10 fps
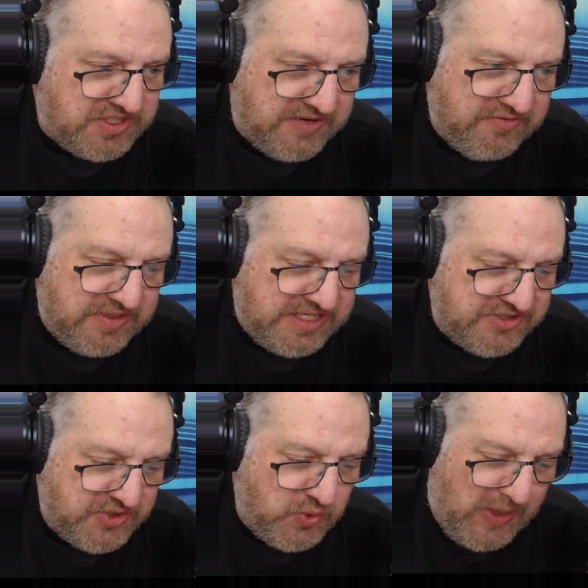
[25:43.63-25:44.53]
government
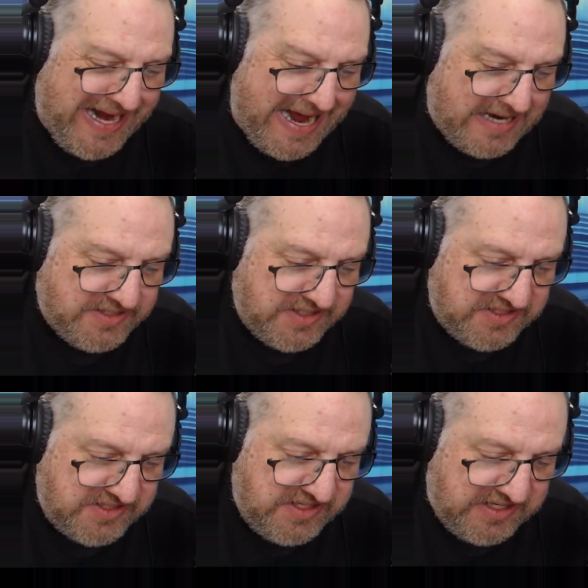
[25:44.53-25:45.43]
needs to react
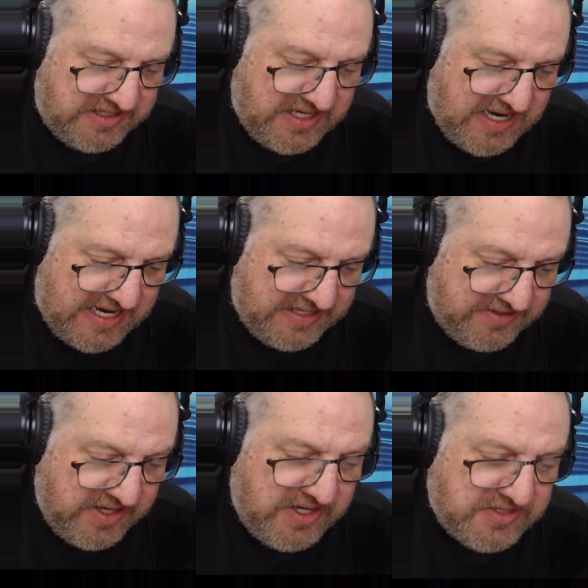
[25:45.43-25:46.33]
in kind.
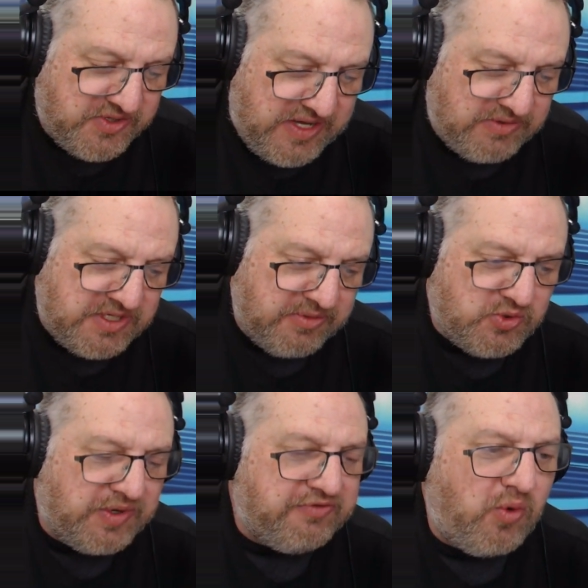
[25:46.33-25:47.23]
So that was number
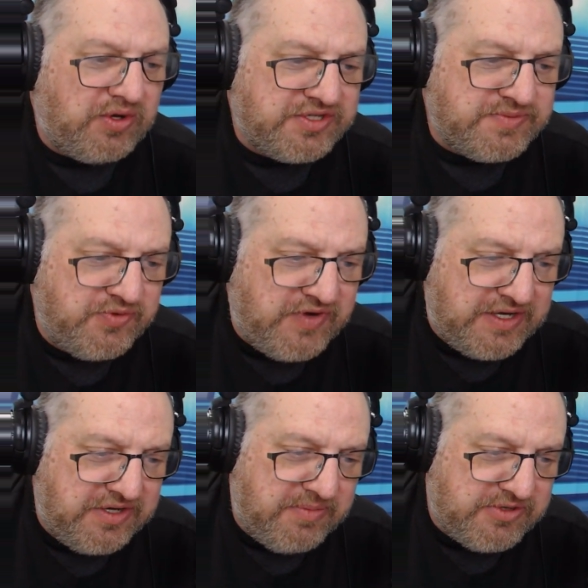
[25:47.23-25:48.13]
24. Let's move on
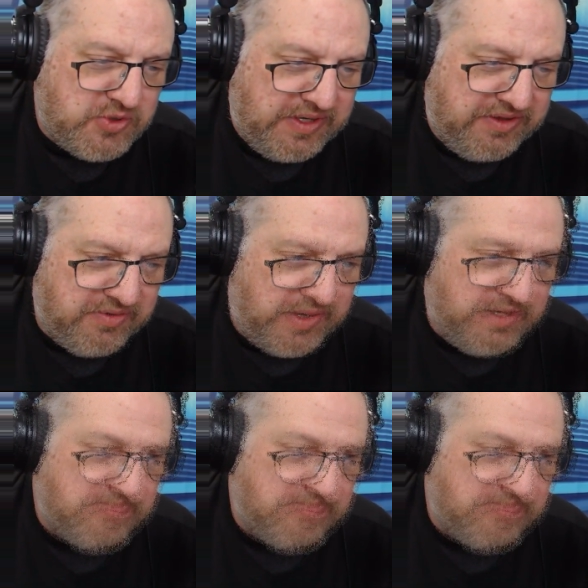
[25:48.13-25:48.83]
to number 23.